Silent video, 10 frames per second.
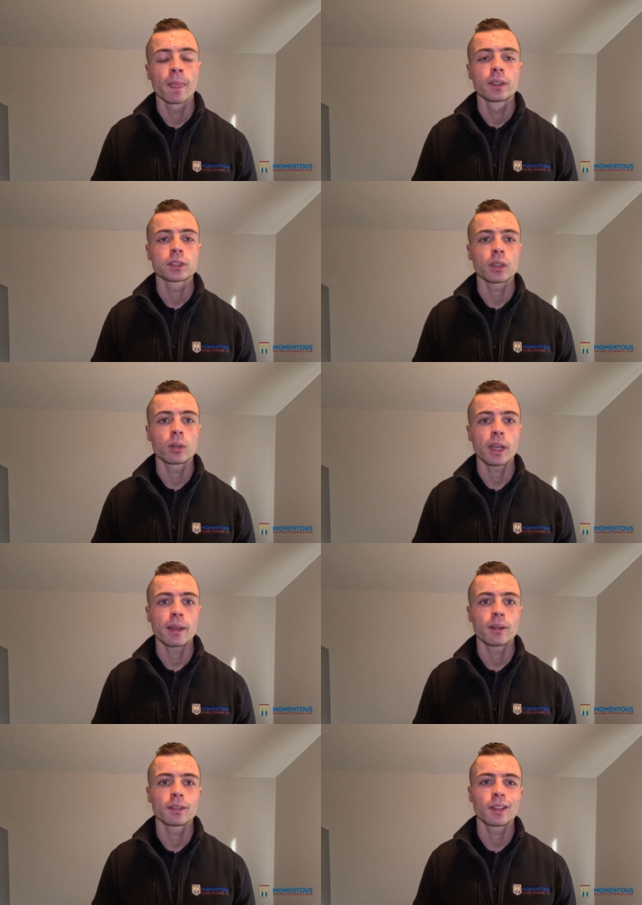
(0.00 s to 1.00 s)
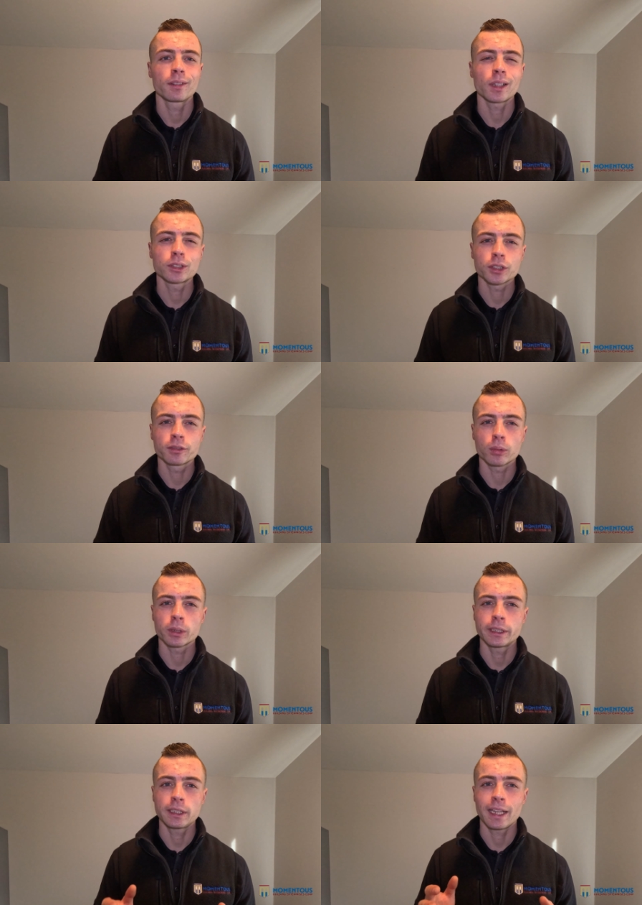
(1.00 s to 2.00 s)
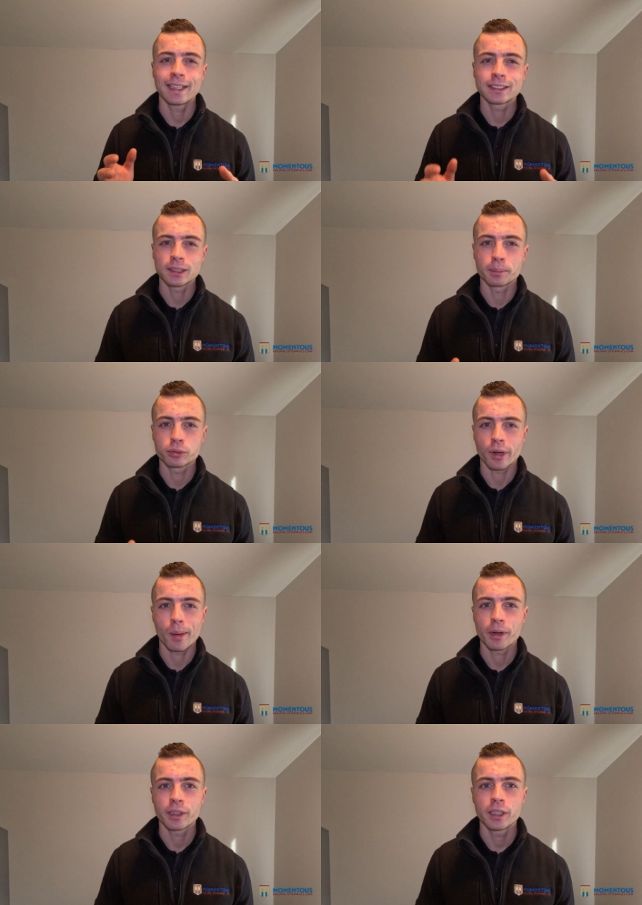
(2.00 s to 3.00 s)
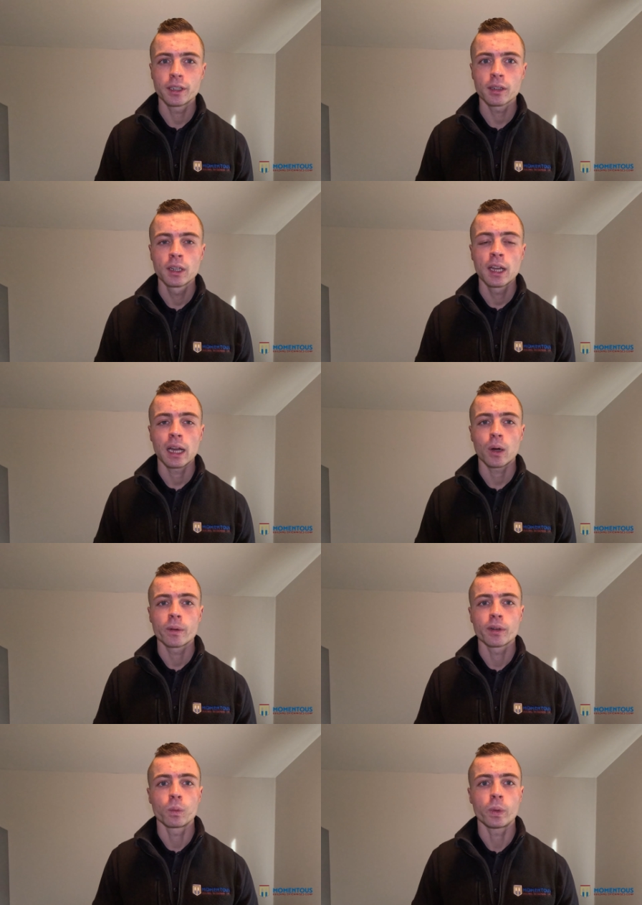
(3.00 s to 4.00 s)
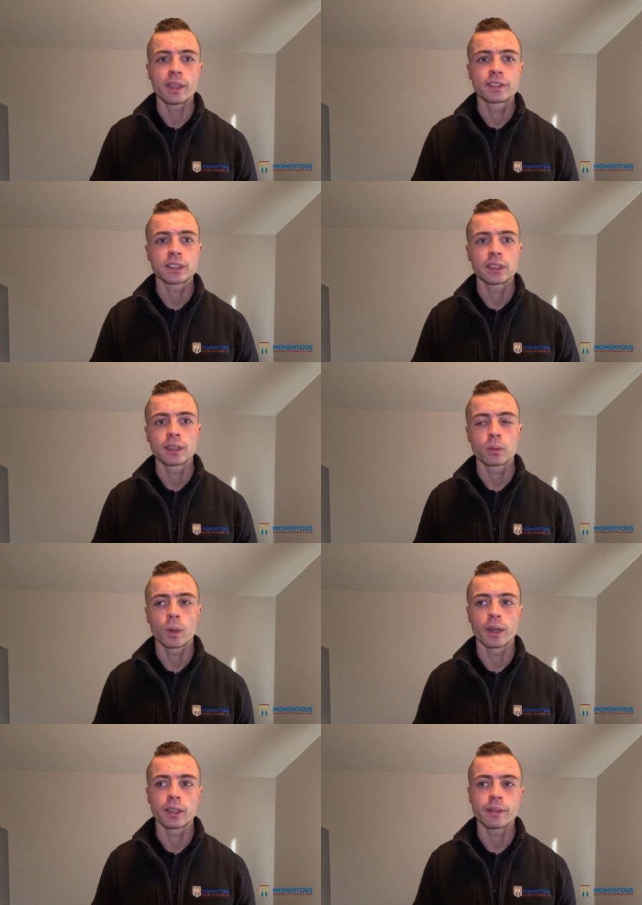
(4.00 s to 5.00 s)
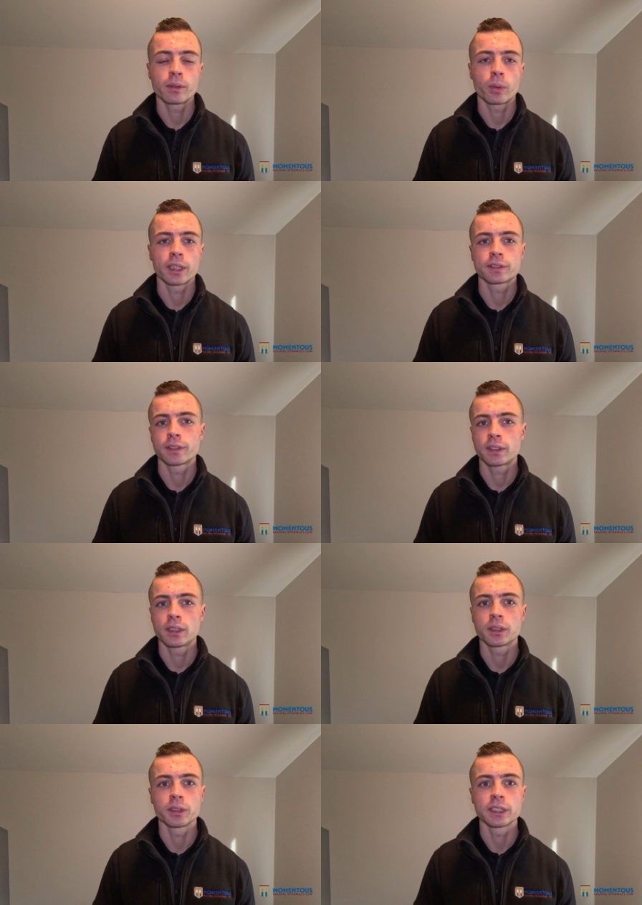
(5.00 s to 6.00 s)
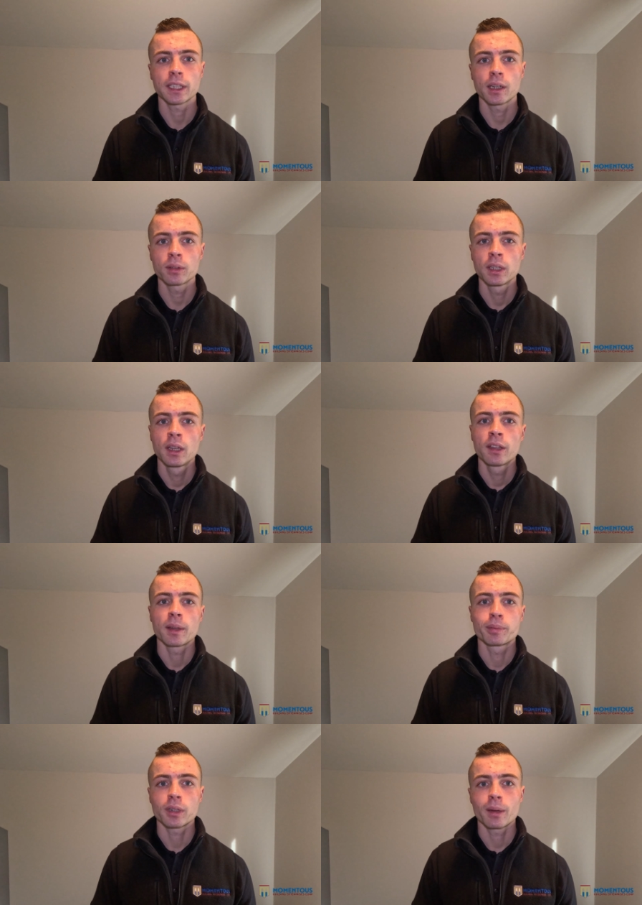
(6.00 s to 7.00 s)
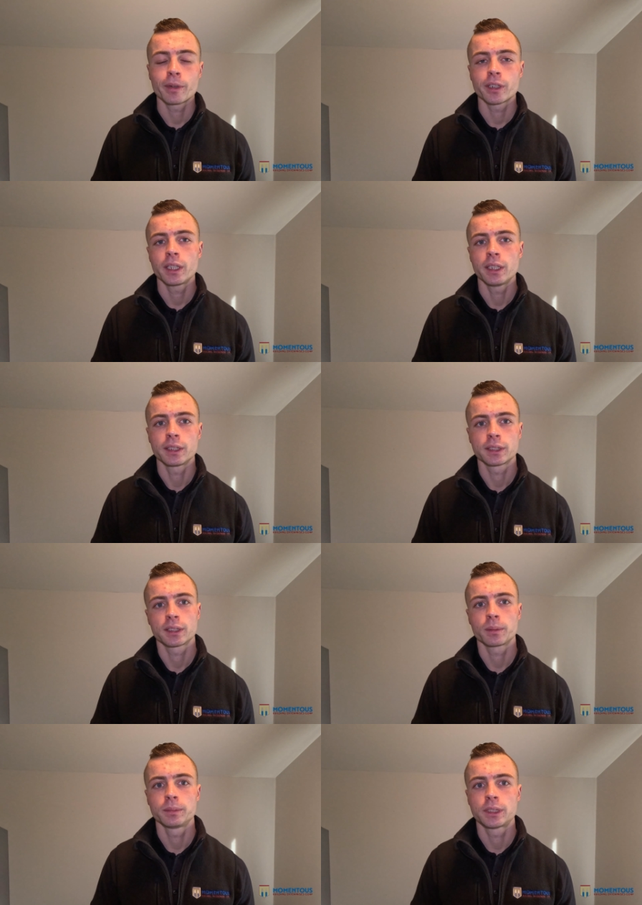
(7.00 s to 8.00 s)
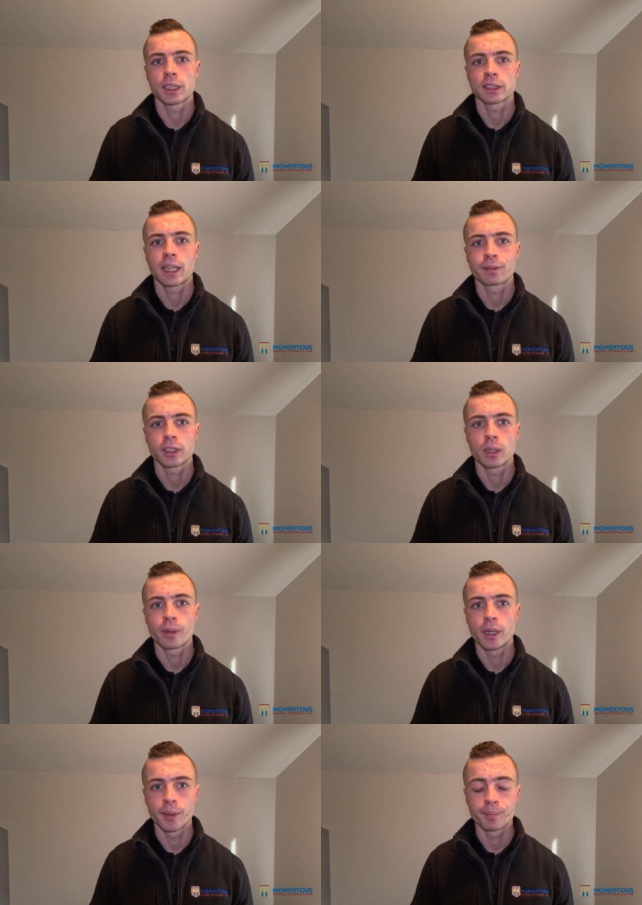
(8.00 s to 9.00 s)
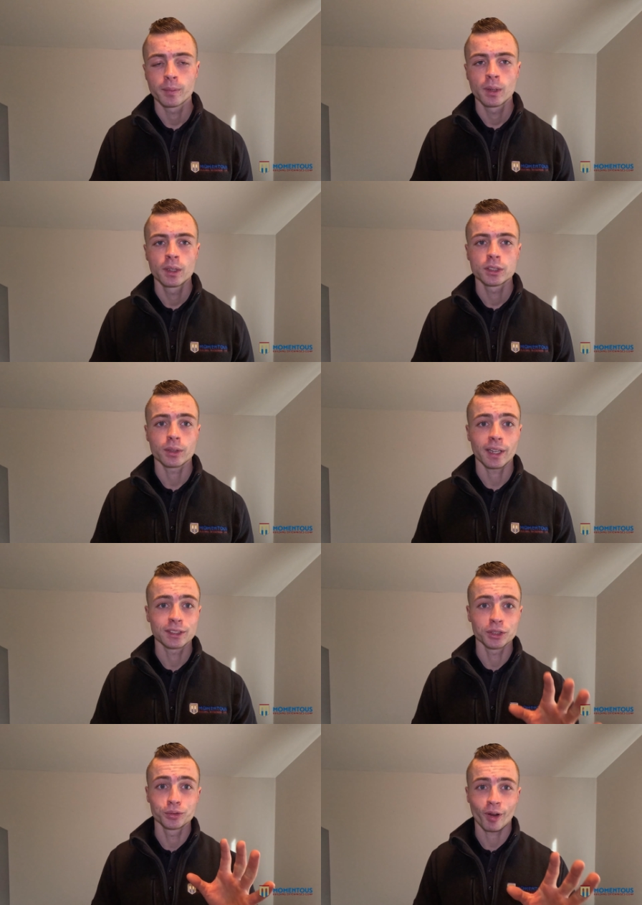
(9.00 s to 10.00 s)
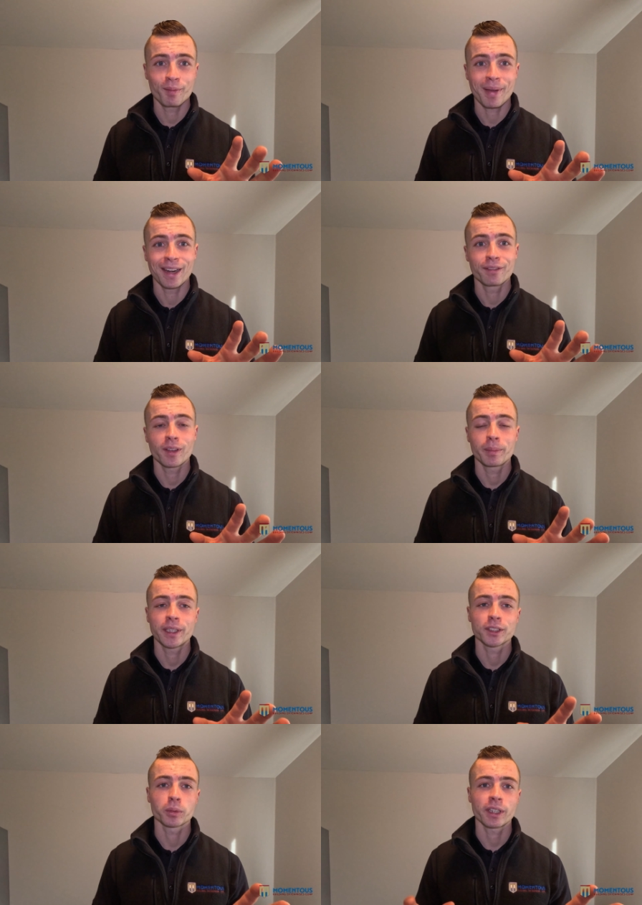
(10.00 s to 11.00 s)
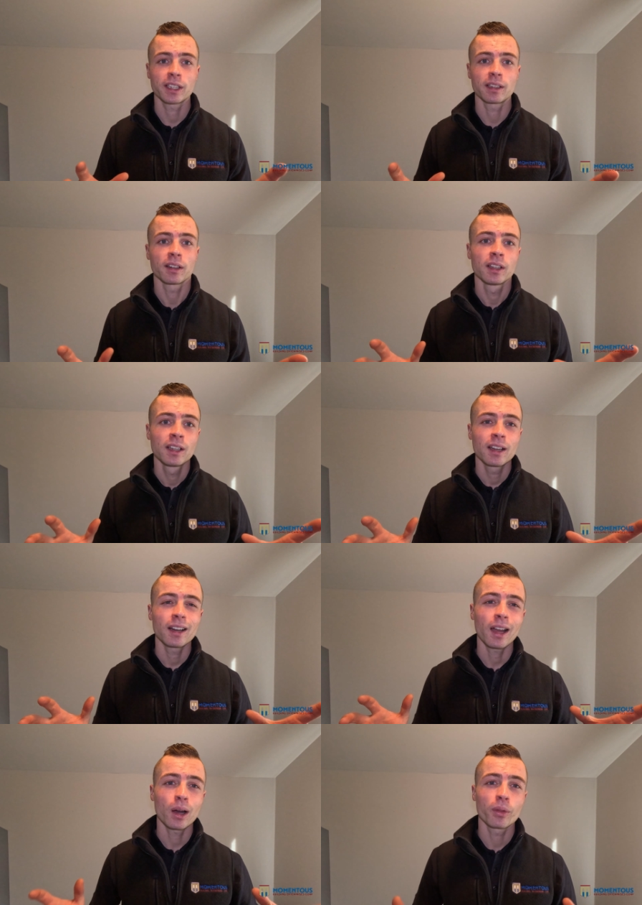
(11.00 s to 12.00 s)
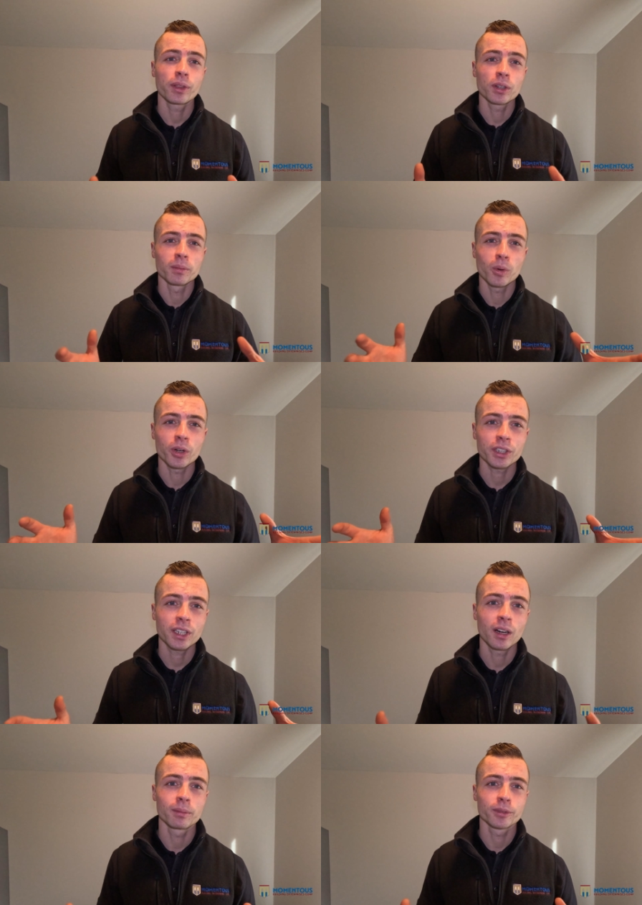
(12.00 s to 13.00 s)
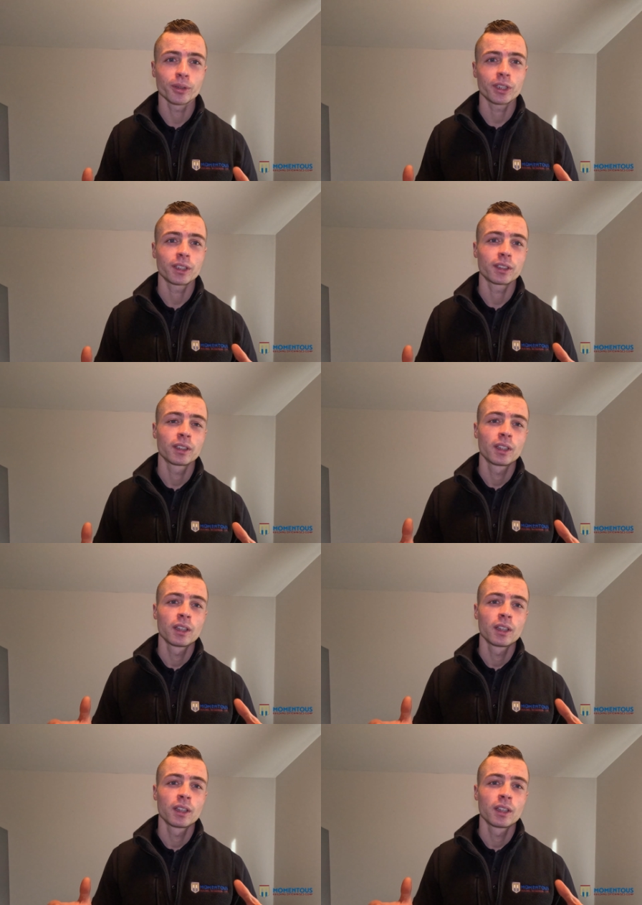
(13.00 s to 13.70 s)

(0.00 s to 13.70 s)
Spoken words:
So the electric floor heat isn't a primary heater. However, we've seen it where even when it's 15 degrees out, the primary heating system doesn't have to go on. So that's a great benefit, because we're getting a healthier, more comforting